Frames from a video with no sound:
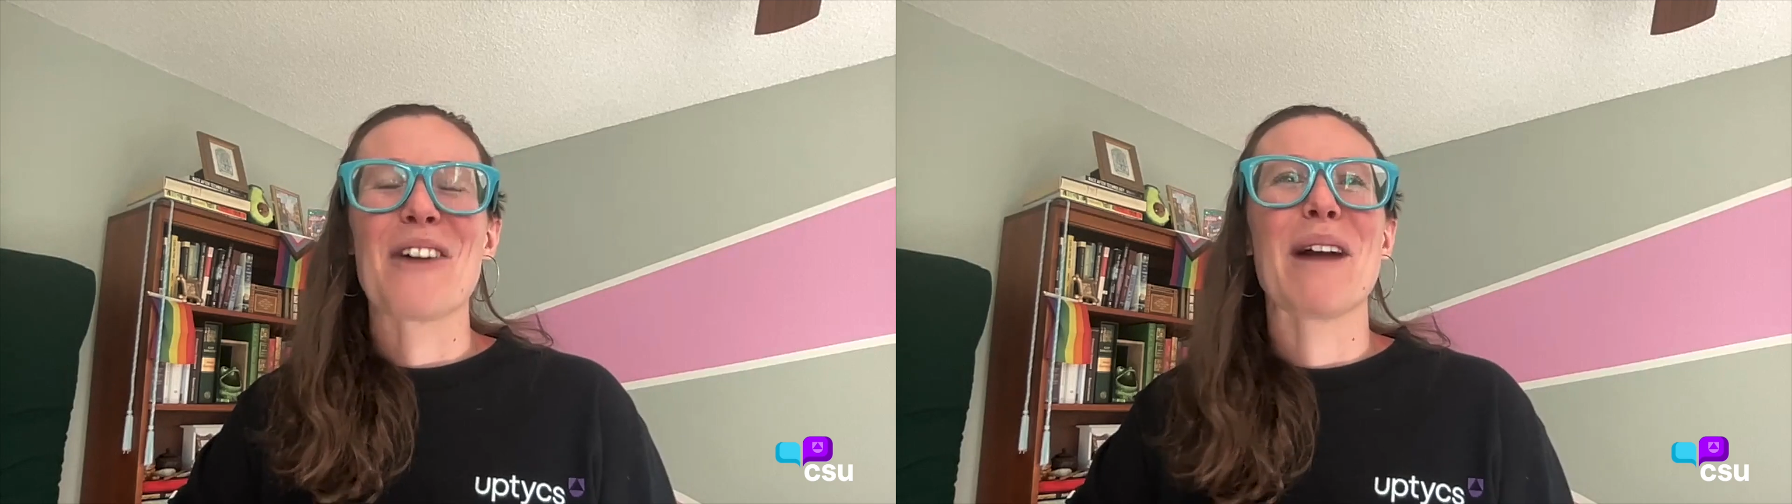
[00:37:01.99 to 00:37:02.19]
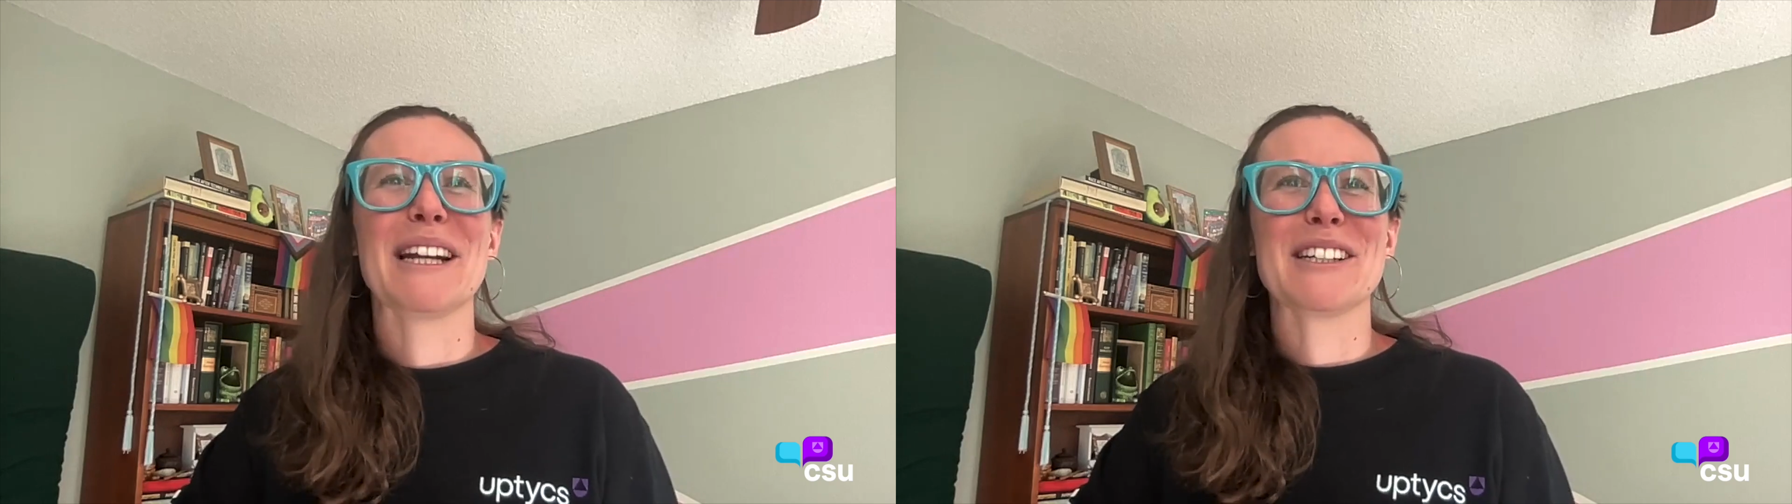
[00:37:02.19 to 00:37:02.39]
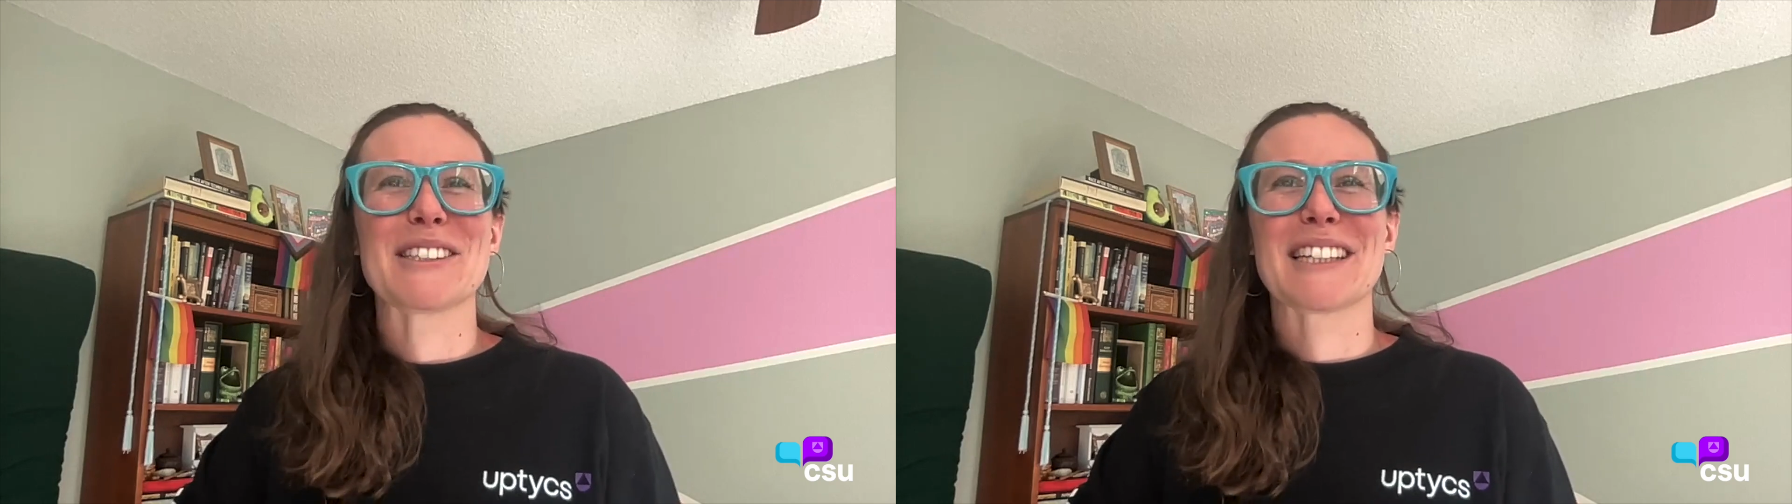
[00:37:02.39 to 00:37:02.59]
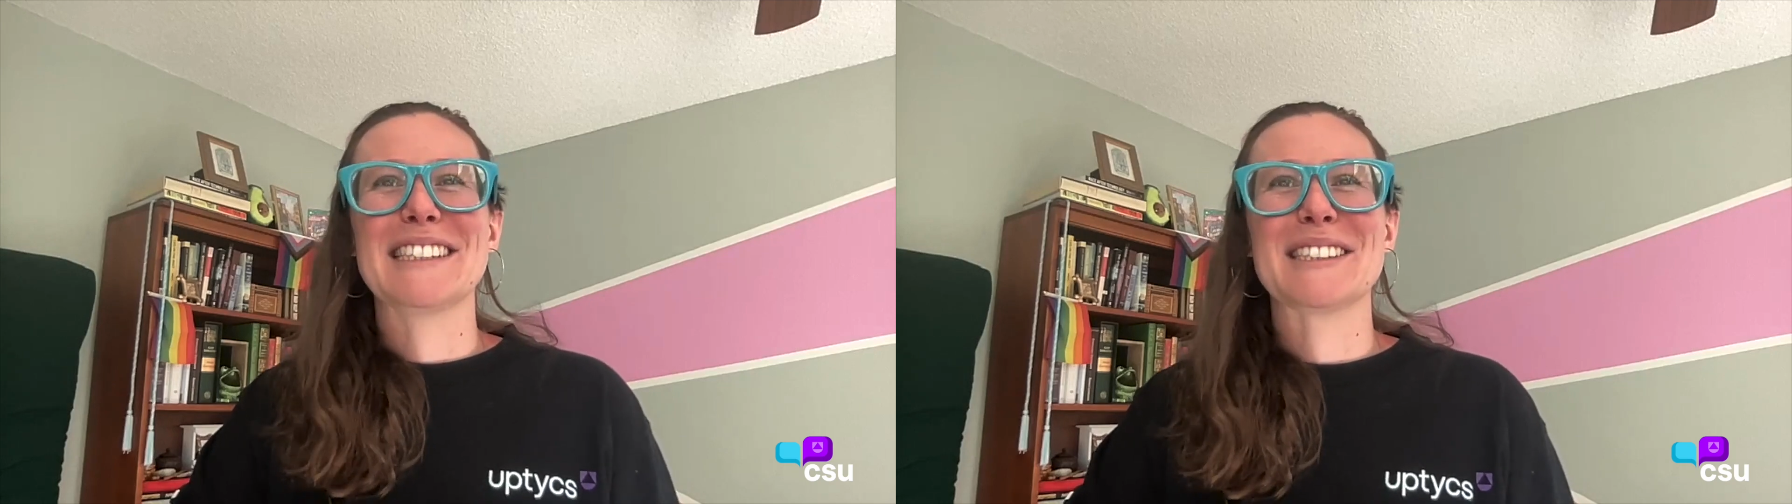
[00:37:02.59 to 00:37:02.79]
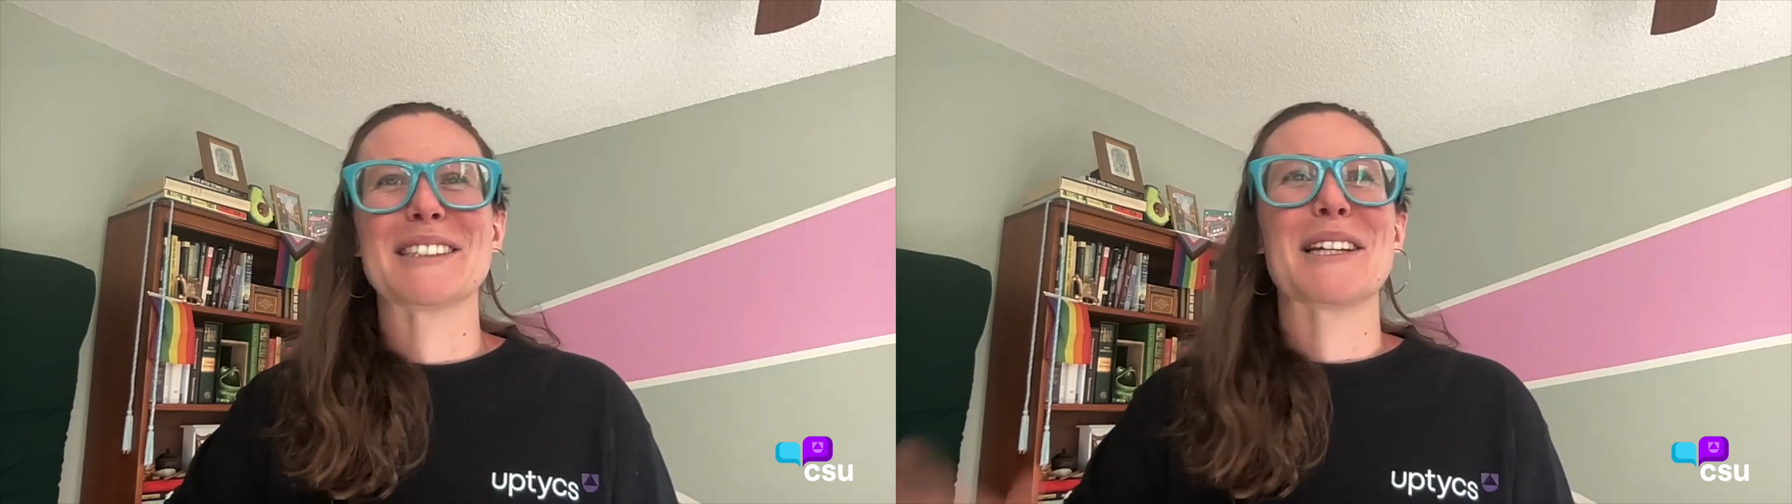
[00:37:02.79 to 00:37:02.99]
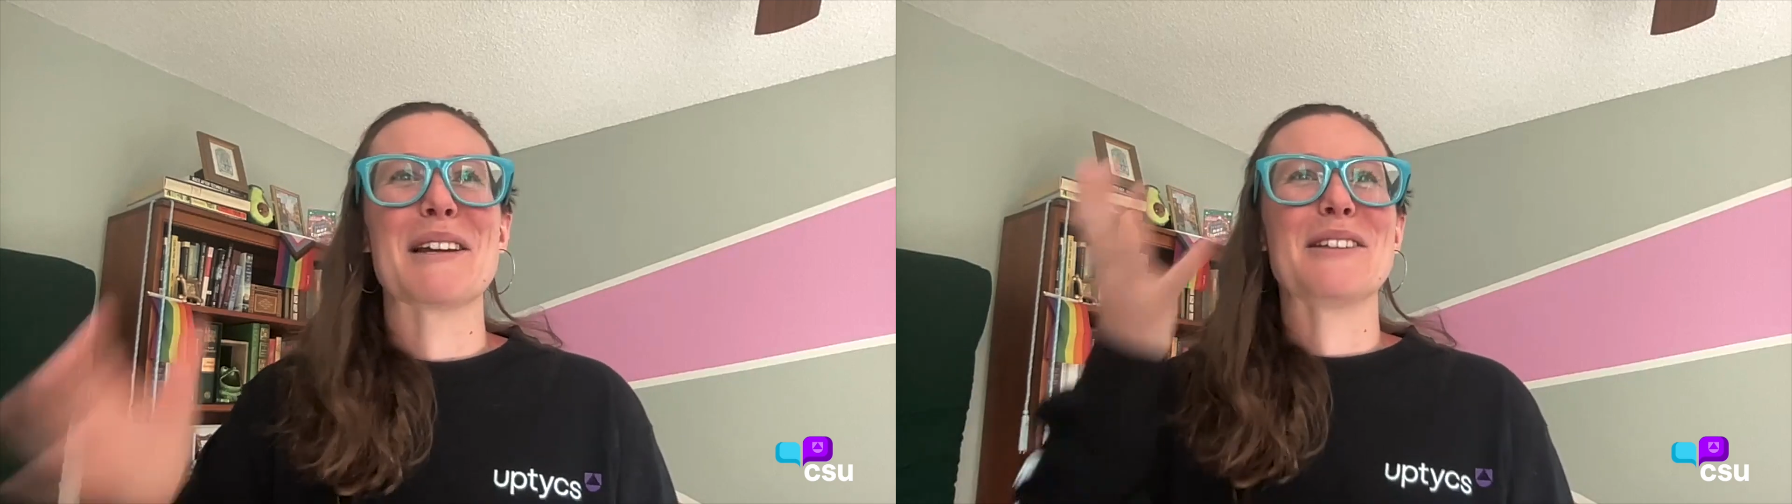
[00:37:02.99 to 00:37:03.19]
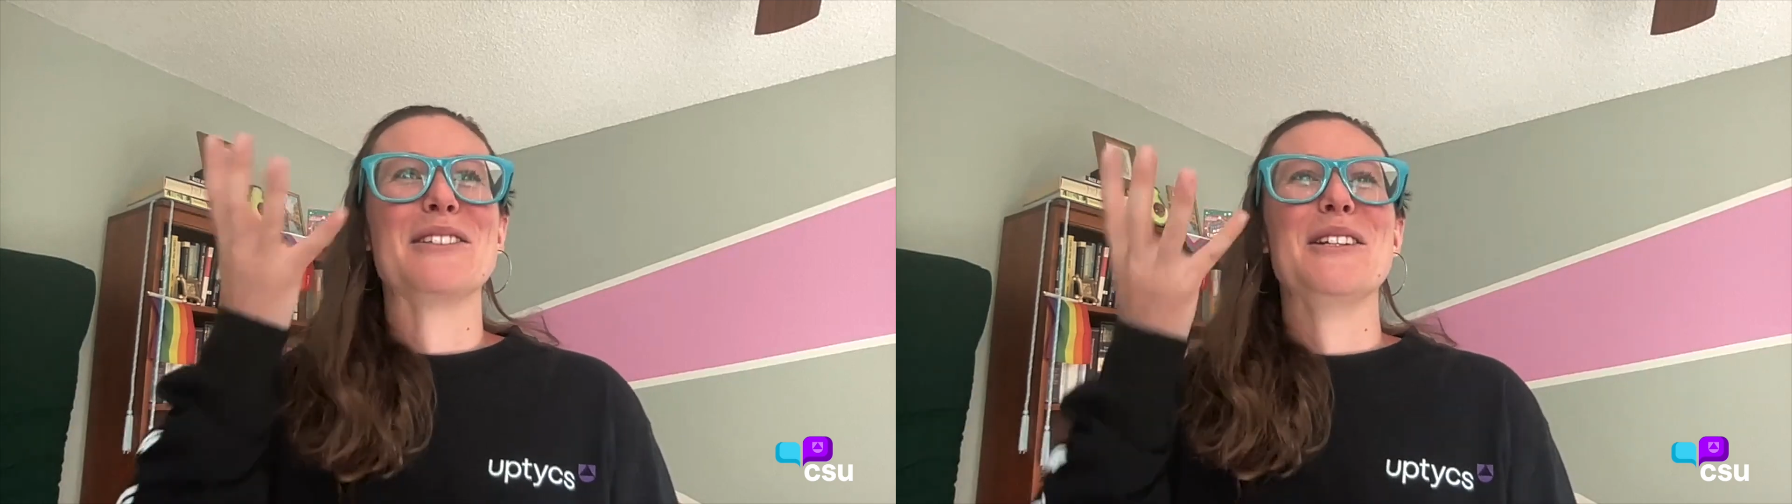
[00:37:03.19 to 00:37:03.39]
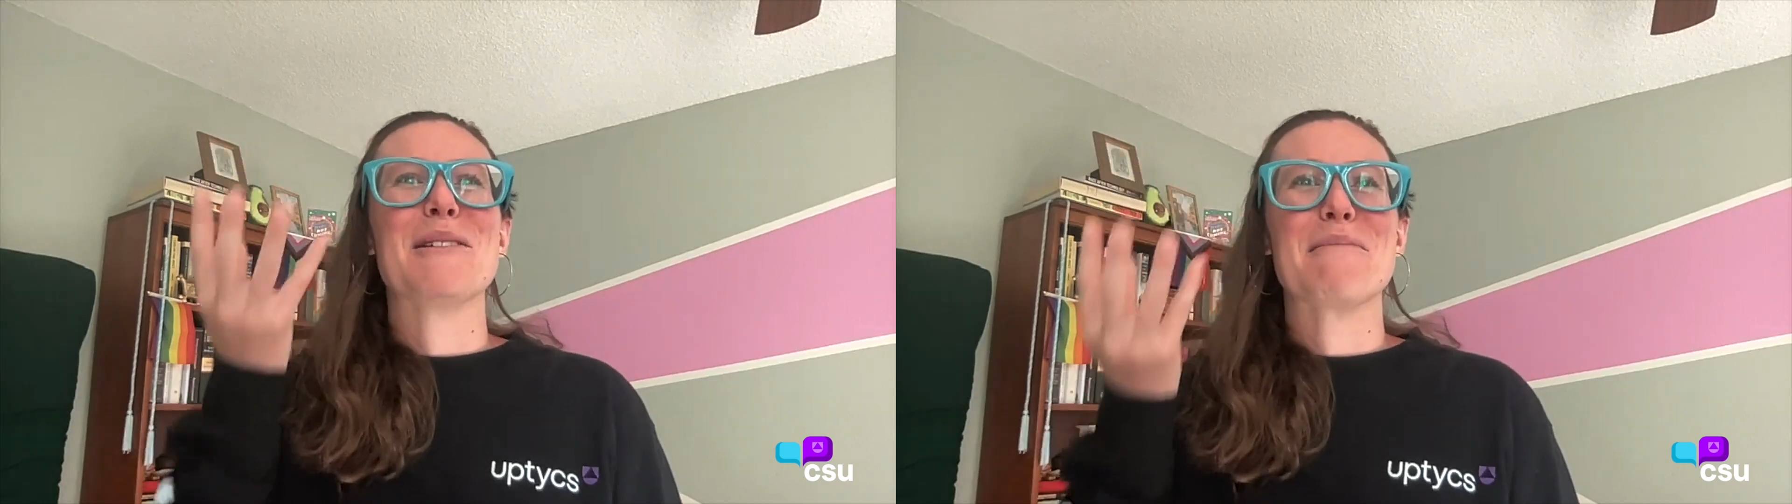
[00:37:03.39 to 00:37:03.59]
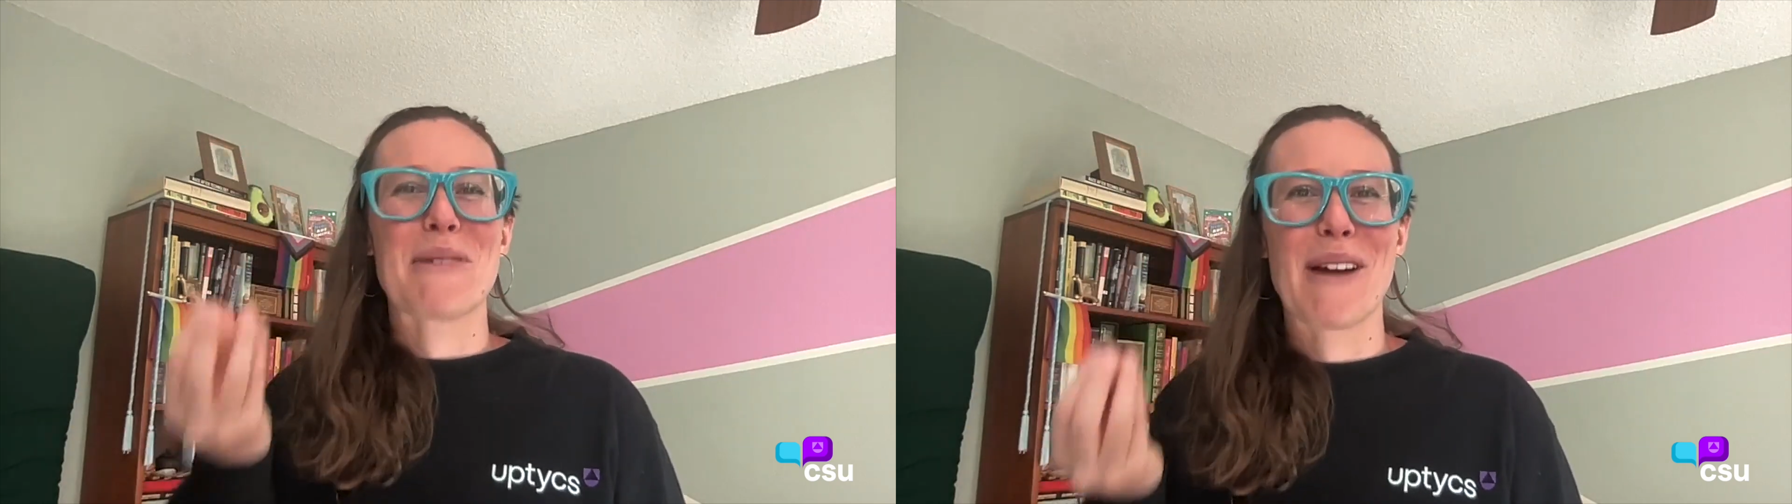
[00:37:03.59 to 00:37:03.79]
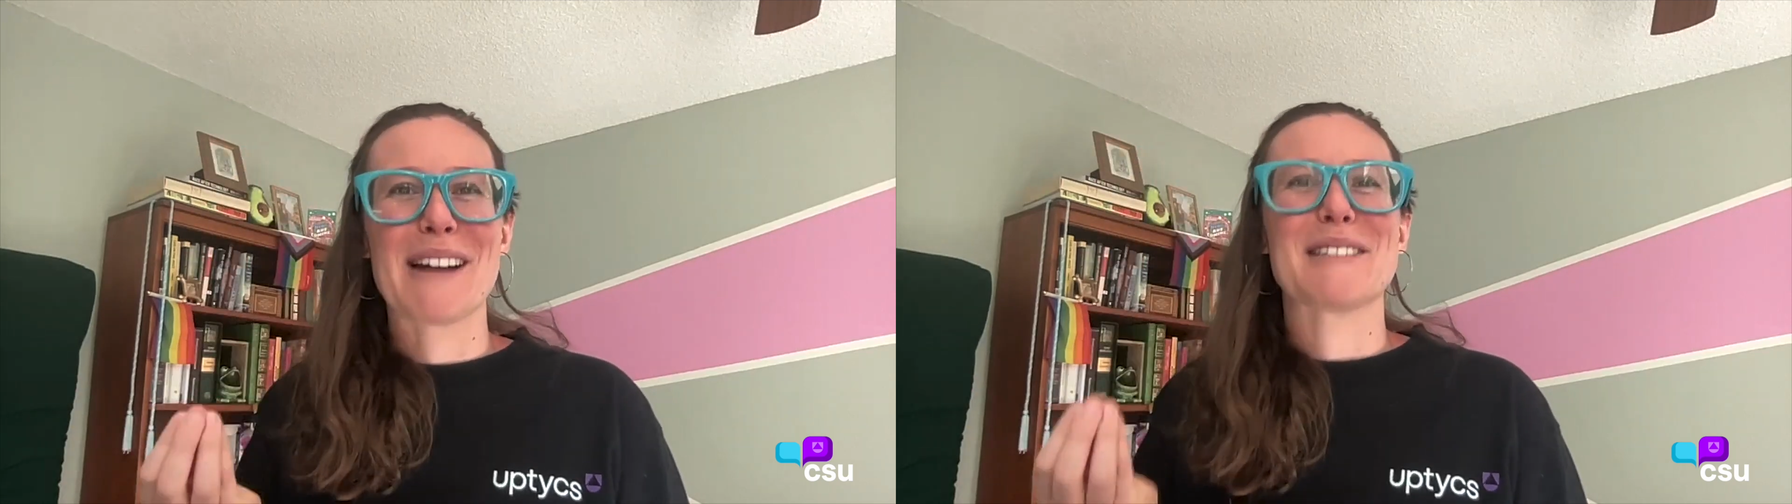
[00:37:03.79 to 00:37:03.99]
A way to just instantly
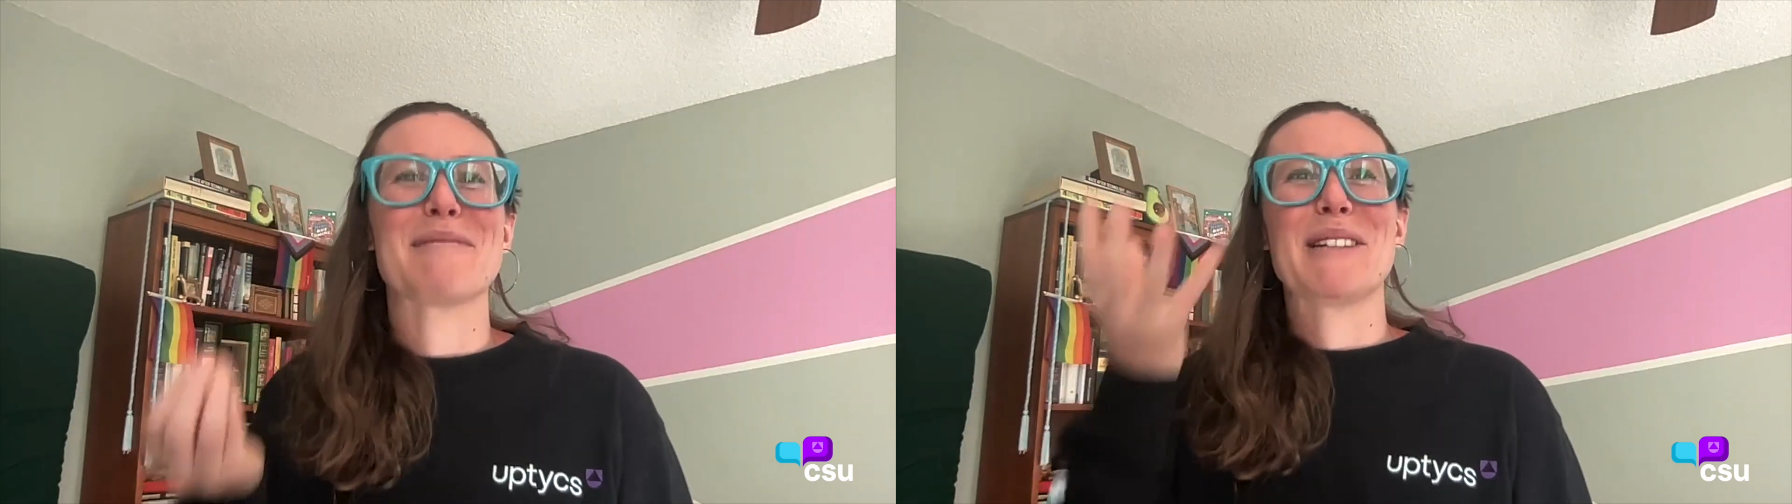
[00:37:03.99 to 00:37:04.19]
decompress,